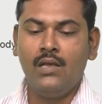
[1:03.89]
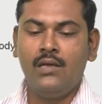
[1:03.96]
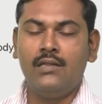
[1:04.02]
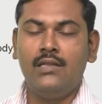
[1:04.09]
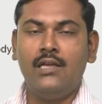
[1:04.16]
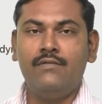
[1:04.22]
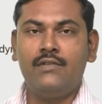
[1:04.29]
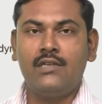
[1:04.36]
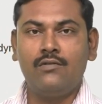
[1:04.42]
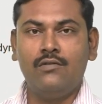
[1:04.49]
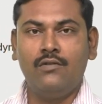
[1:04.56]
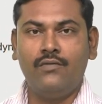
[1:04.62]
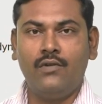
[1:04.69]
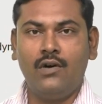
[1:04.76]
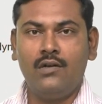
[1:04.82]
Then we shall go
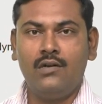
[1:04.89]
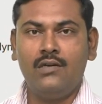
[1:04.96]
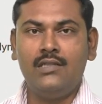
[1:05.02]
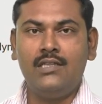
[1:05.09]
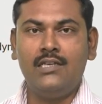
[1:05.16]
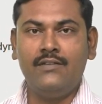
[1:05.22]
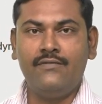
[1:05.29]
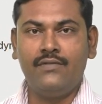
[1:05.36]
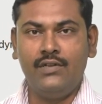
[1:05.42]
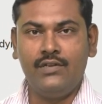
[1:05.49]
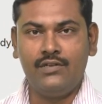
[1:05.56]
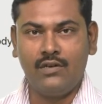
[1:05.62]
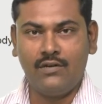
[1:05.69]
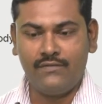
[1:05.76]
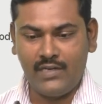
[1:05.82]
for the
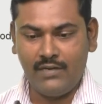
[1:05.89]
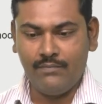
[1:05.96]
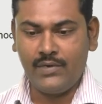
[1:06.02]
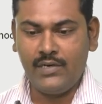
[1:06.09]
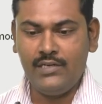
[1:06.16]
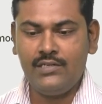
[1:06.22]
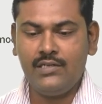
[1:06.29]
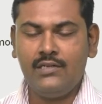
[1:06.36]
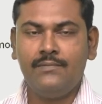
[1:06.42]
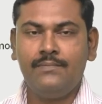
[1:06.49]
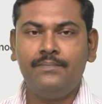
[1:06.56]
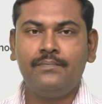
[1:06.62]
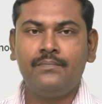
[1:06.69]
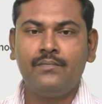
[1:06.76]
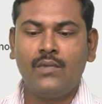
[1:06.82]
definition of temperature.
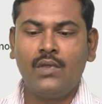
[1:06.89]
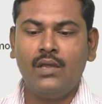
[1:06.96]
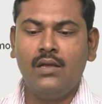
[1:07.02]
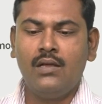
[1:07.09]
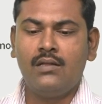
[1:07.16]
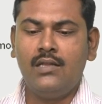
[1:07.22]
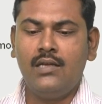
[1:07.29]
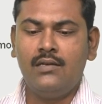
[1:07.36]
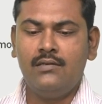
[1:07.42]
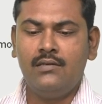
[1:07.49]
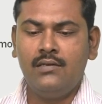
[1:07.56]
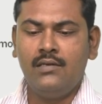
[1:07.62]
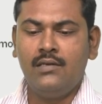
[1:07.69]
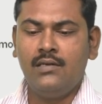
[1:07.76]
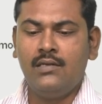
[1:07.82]
Then
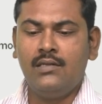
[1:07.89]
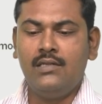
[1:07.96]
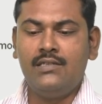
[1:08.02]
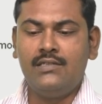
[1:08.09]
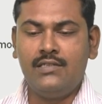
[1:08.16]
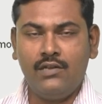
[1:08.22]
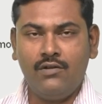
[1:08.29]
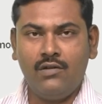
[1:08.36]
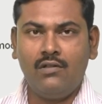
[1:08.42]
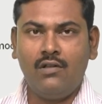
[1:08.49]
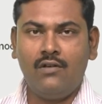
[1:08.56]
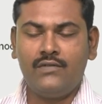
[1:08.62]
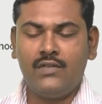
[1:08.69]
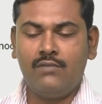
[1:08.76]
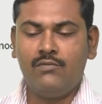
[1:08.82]
the Zeroth Law of
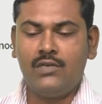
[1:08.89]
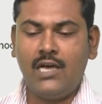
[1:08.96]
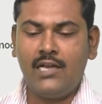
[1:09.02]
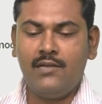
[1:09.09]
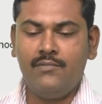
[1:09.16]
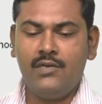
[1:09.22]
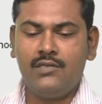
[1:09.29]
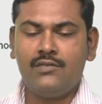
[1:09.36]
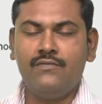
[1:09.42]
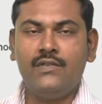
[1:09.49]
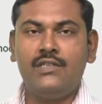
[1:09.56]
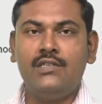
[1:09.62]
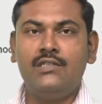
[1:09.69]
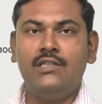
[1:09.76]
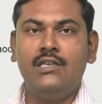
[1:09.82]
thermodynamics, which
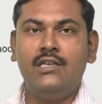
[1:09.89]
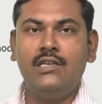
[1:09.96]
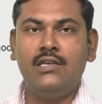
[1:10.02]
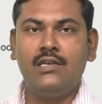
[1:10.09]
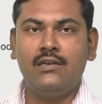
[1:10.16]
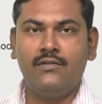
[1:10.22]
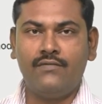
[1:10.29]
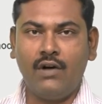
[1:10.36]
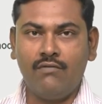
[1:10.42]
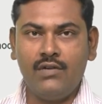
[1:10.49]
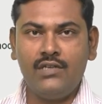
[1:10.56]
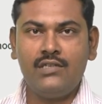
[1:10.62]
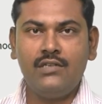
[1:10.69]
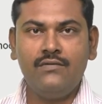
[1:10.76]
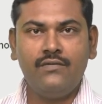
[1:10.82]
is the
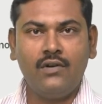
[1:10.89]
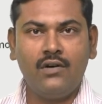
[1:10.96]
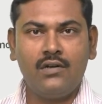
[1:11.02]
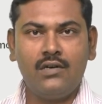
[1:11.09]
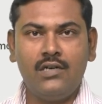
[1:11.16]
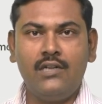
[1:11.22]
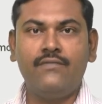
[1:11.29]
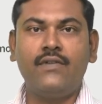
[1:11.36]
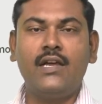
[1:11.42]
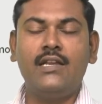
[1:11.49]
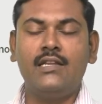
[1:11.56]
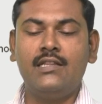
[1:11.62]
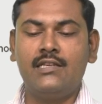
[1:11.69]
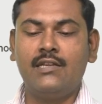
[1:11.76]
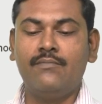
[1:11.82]
foundation for defining
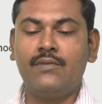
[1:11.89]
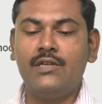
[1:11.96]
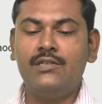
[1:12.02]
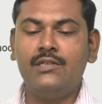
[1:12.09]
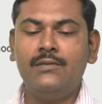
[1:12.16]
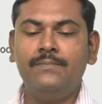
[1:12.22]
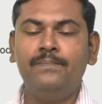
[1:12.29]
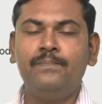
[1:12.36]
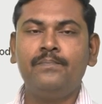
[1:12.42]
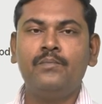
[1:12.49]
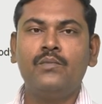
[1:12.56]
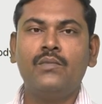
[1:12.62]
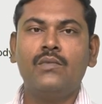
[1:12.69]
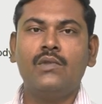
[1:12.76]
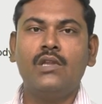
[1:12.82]
the temperature.
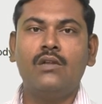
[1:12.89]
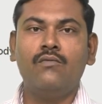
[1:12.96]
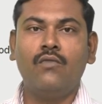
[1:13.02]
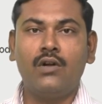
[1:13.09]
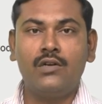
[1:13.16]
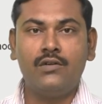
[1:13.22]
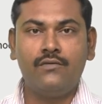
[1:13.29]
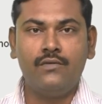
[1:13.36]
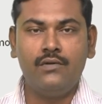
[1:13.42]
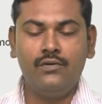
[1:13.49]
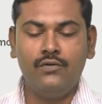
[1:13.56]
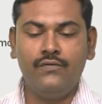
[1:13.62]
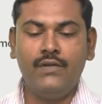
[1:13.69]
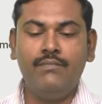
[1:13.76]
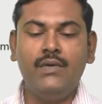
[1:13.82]
Then what do
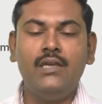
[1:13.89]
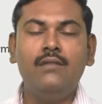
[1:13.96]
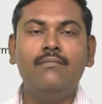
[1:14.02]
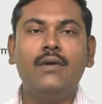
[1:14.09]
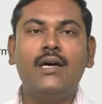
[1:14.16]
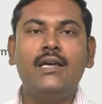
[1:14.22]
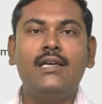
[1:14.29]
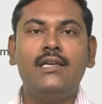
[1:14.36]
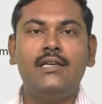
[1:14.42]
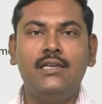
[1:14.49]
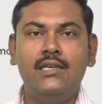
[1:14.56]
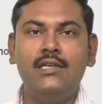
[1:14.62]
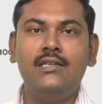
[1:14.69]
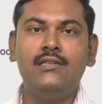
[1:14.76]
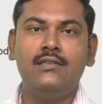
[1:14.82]
we mean by
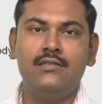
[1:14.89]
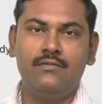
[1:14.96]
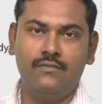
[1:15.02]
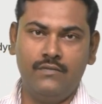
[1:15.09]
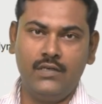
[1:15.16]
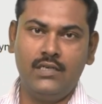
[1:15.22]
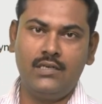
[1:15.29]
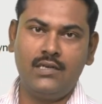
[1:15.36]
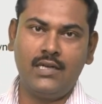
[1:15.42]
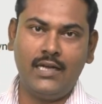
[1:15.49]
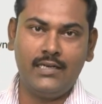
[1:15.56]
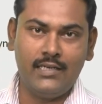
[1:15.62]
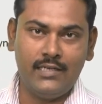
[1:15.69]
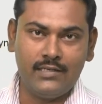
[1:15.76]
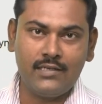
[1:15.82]
heat, work and
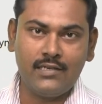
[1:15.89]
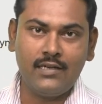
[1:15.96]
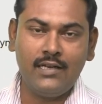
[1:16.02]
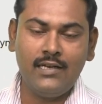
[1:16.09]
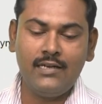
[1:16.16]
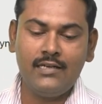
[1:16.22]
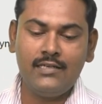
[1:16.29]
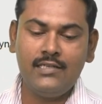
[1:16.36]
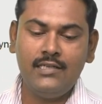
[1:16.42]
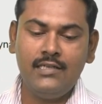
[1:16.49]
internal energy.